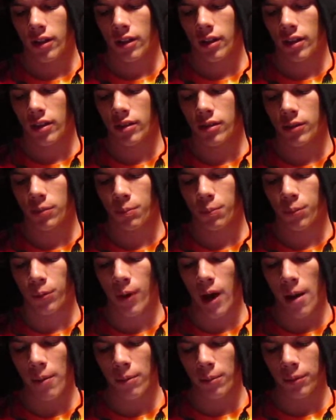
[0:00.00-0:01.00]
it's
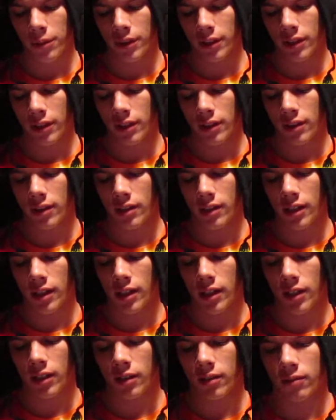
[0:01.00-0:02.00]
probably
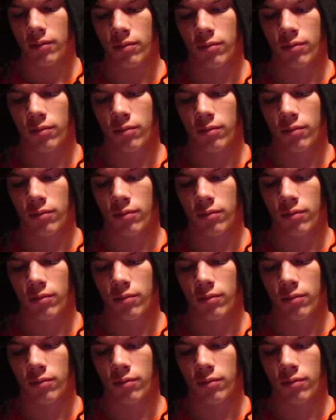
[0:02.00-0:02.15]
the